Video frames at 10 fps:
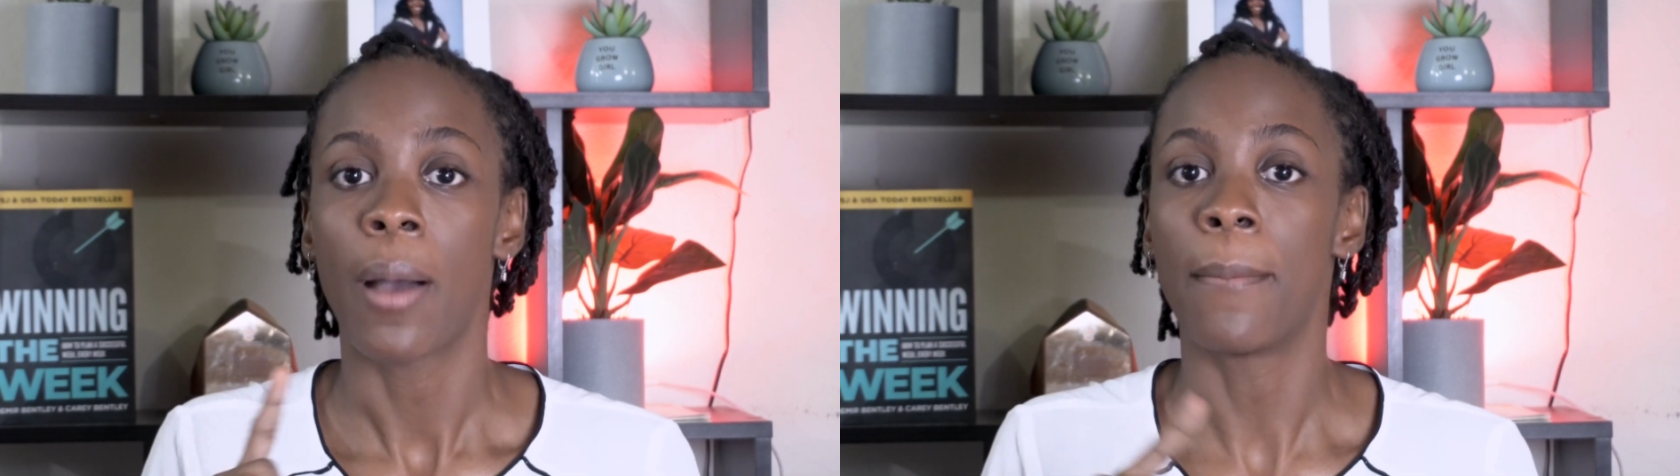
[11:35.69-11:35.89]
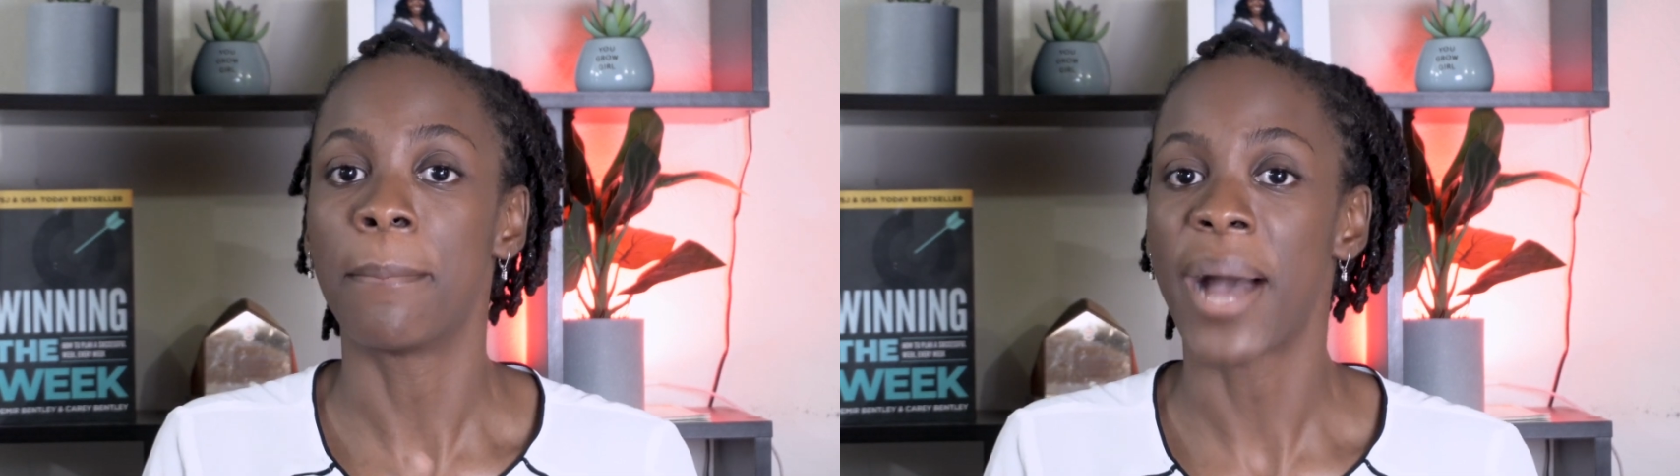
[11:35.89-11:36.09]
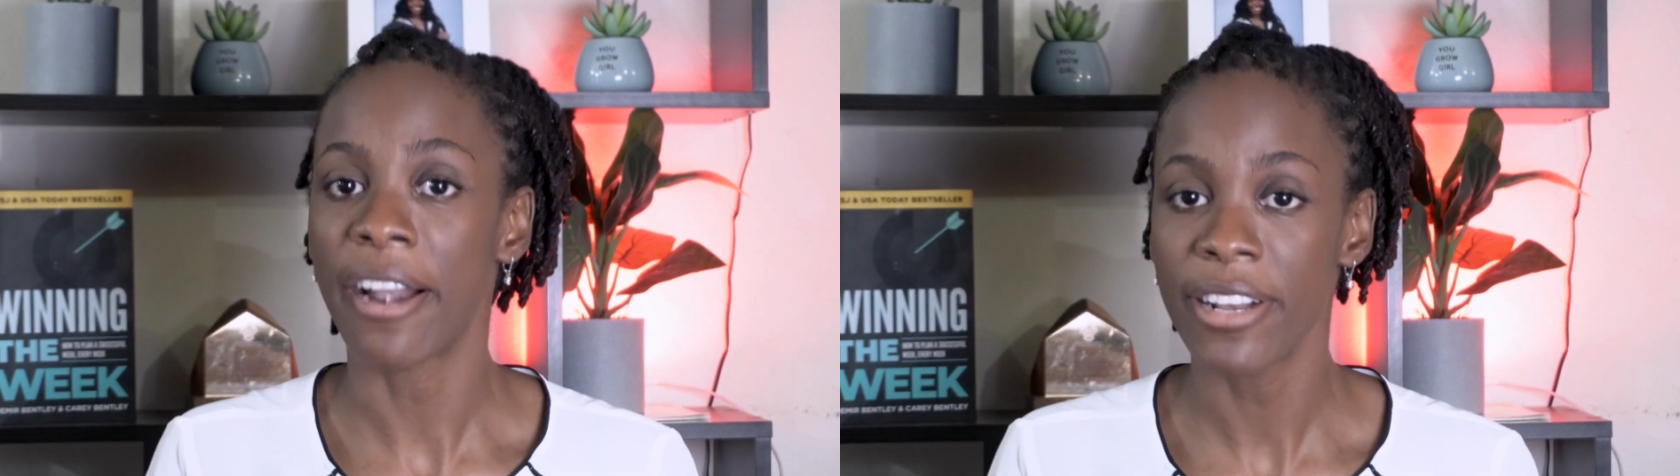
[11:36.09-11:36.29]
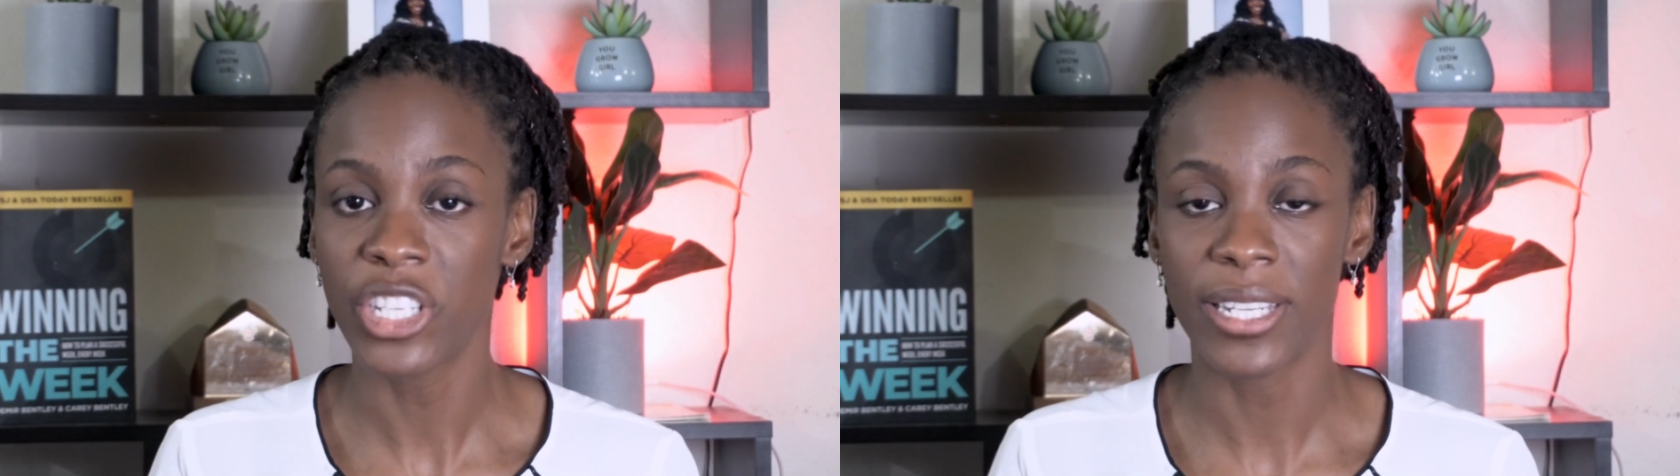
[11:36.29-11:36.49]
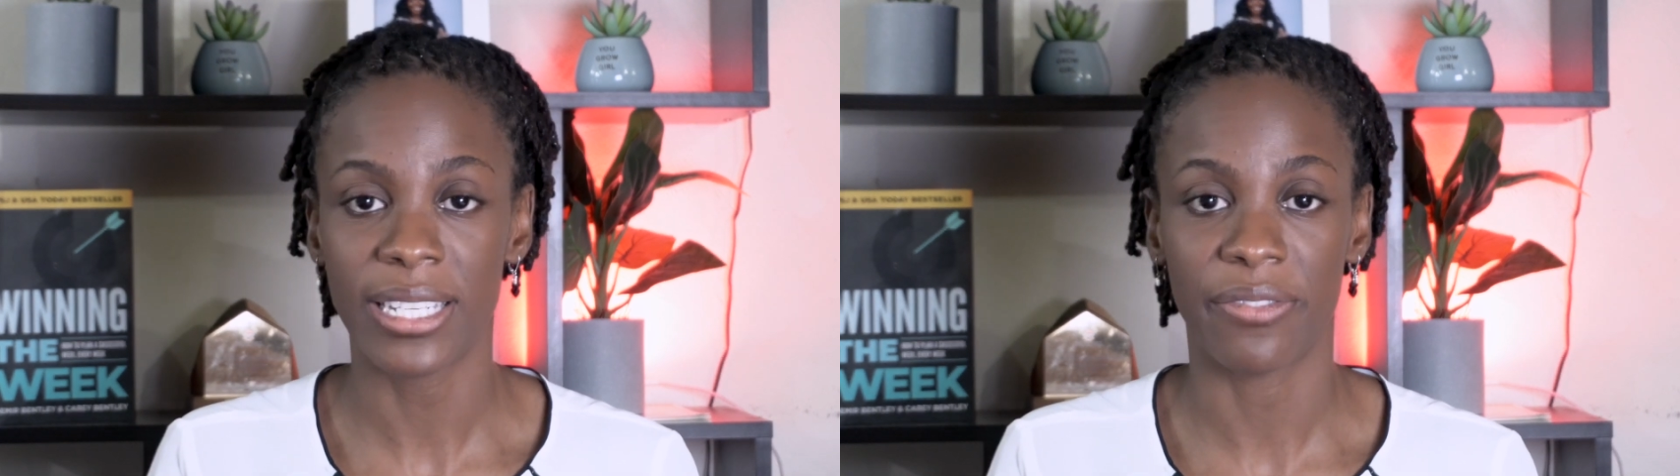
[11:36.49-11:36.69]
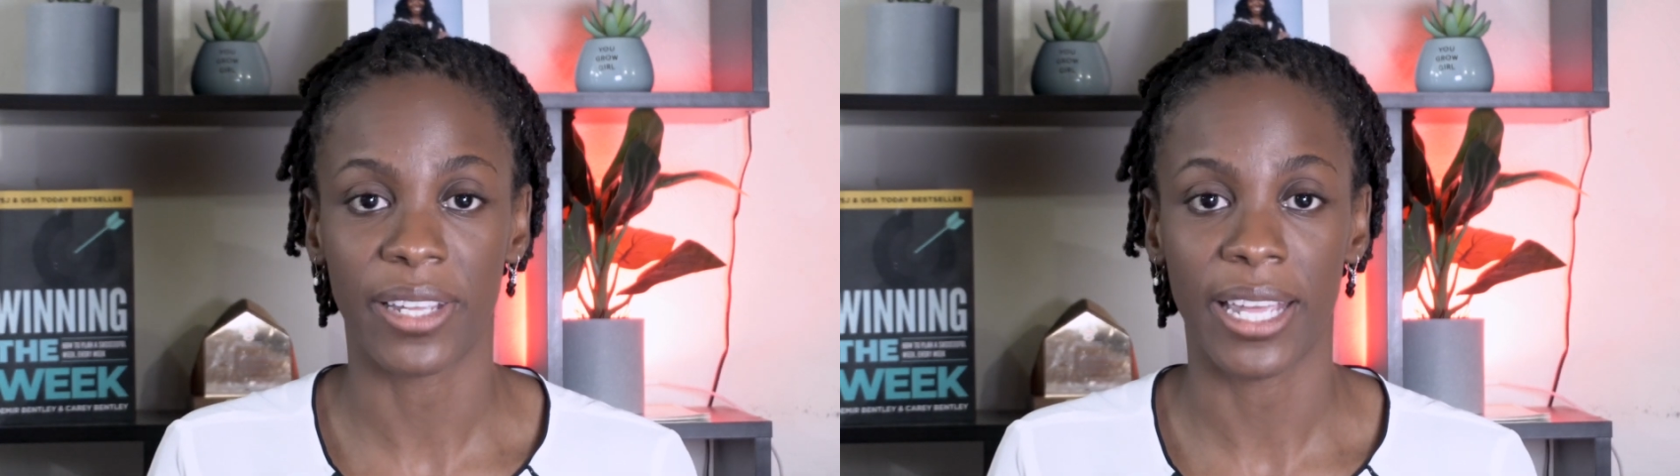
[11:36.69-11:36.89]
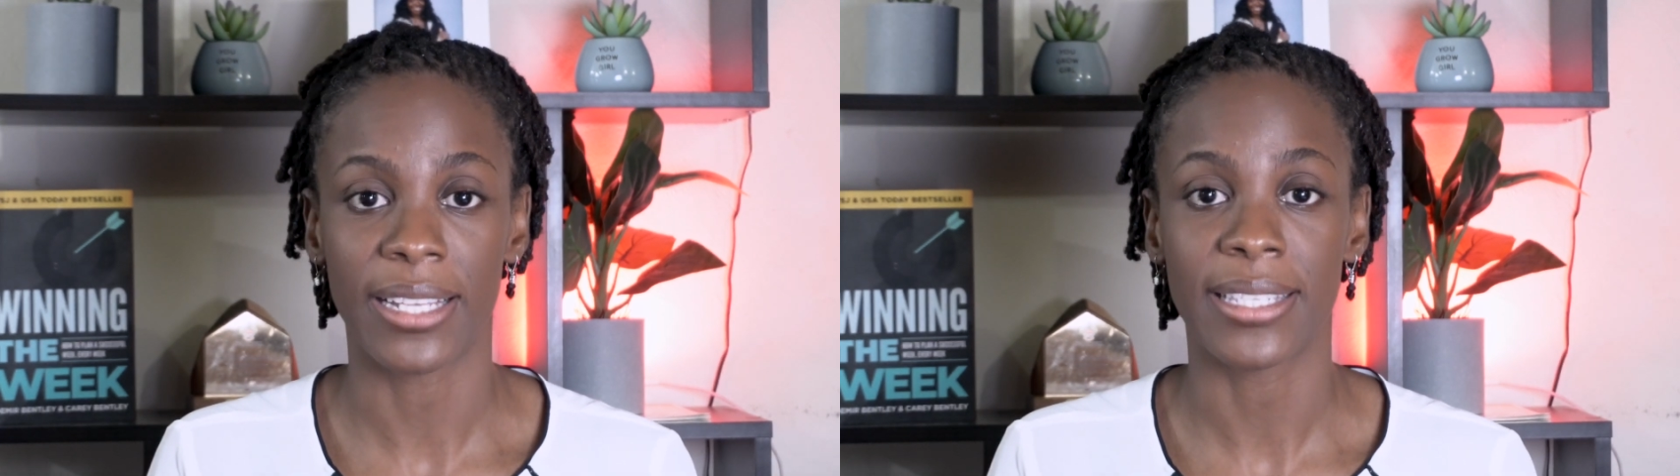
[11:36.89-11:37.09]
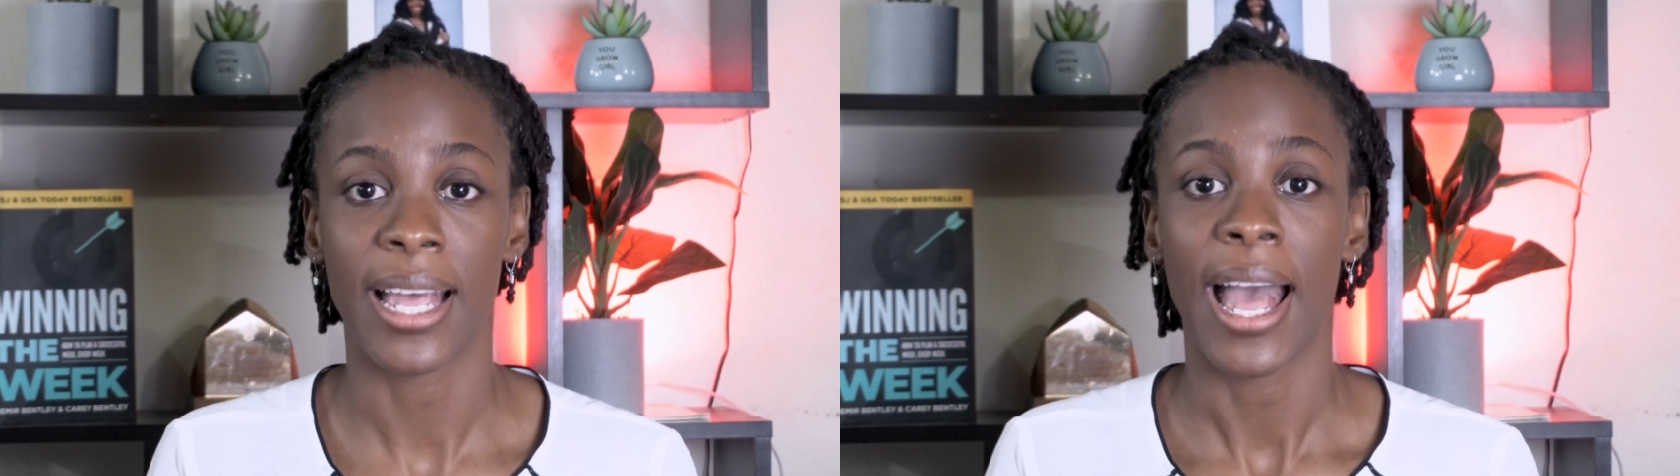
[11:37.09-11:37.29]
marriage
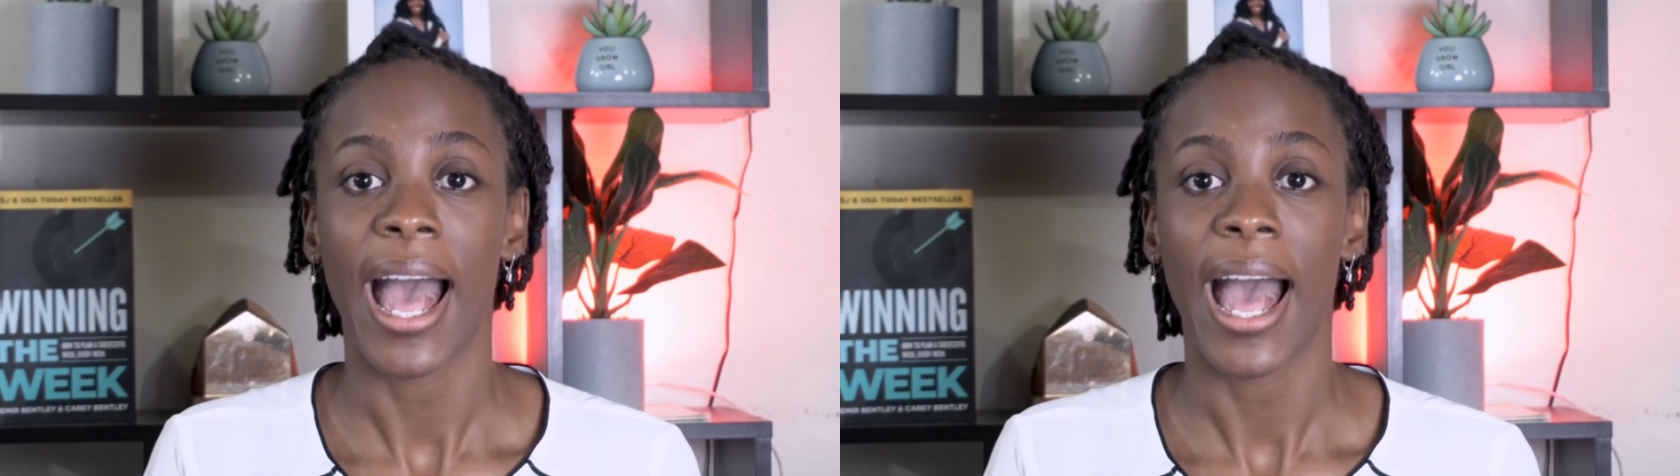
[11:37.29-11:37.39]
certificate,